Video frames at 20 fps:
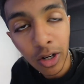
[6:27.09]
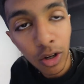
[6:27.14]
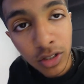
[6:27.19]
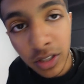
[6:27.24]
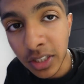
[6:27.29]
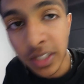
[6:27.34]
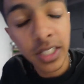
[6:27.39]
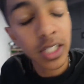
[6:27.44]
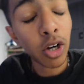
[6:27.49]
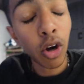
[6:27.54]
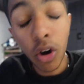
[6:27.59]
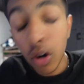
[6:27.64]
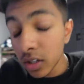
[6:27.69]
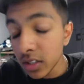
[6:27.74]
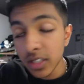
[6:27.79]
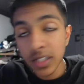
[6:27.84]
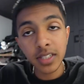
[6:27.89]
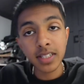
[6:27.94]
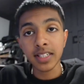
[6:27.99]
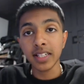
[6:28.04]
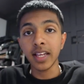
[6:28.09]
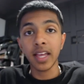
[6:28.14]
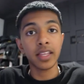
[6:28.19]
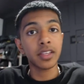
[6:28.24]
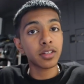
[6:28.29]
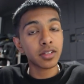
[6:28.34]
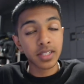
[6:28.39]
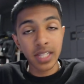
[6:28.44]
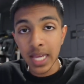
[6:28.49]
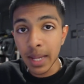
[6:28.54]
Honestly, and
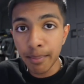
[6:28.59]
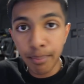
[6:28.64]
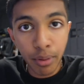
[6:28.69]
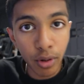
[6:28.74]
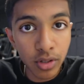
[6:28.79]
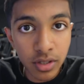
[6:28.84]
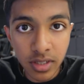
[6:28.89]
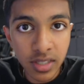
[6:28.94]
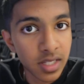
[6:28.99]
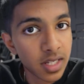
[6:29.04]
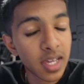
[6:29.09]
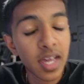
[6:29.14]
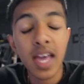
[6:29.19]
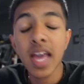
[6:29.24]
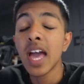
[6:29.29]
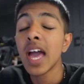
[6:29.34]
just keep posting